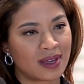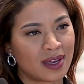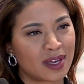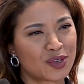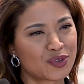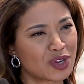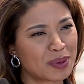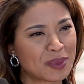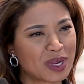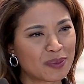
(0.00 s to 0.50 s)
a
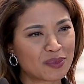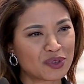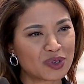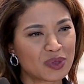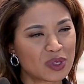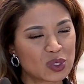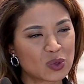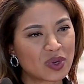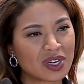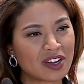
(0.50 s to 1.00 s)
dream come true.
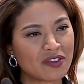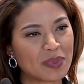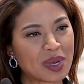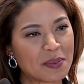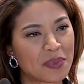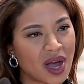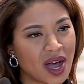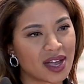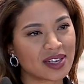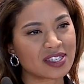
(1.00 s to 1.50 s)
This wouldn't have
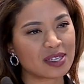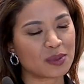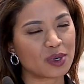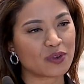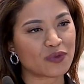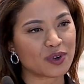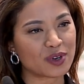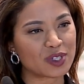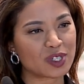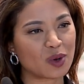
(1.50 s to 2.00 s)
been
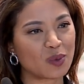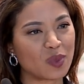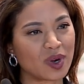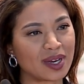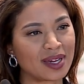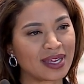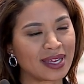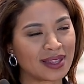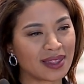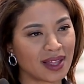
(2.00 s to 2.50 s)
possible for
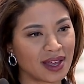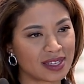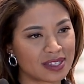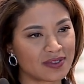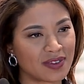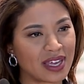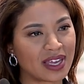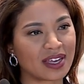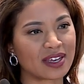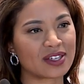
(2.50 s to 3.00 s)
someone in Las
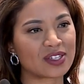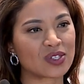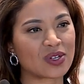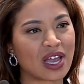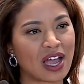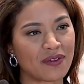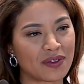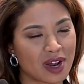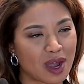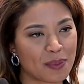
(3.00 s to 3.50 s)
Vegas to
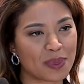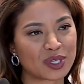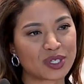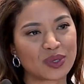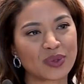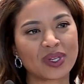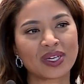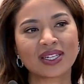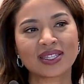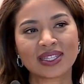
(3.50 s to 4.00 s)
have an
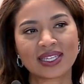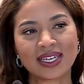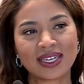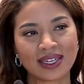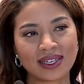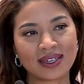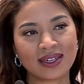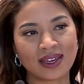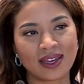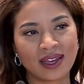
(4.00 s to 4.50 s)
opportunity to
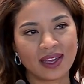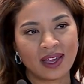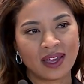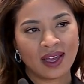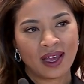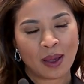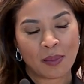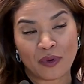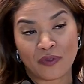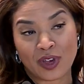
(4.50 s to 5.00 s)
lead
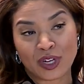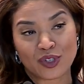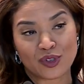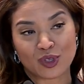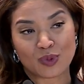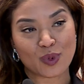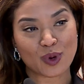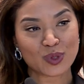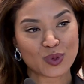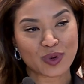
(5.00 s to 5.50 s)
a
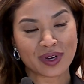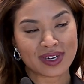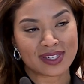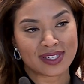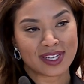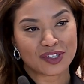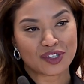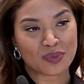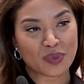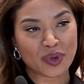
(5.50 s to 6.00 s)
professional sports
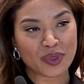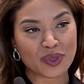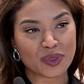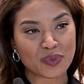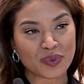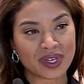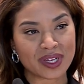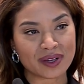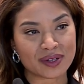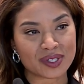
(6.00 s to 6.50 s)
organization more than
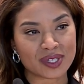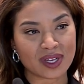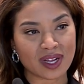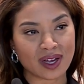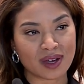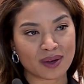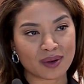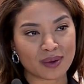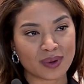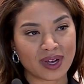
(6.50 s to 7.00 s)
3 years
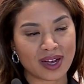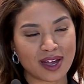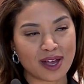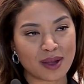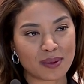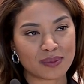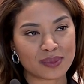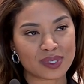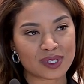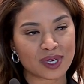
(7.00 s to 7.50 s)
ago.
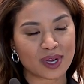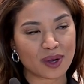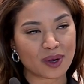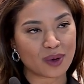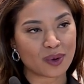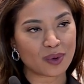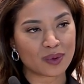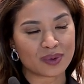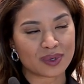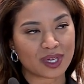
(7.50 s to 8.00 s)

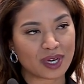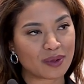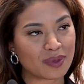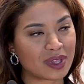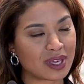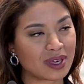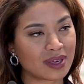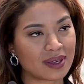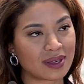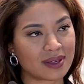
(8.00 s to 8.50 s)
So, you know,
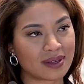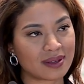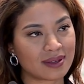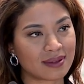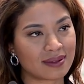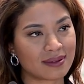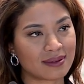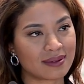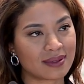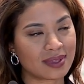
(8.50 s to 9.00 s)

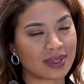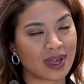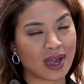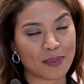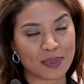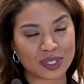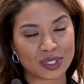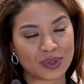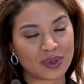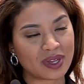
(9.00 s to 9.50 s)
the
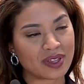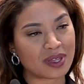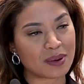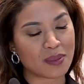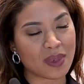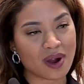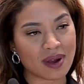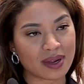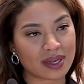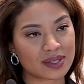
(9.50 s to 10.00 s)
opportunity that
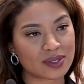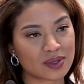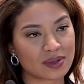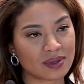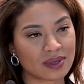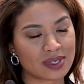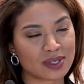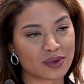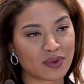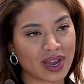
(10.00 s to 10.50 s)
Mark has
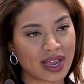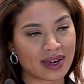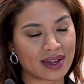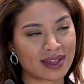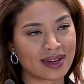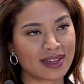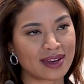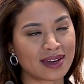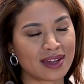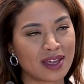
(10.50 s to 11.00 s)

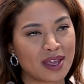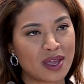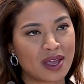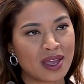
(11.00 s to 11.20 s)
granted, and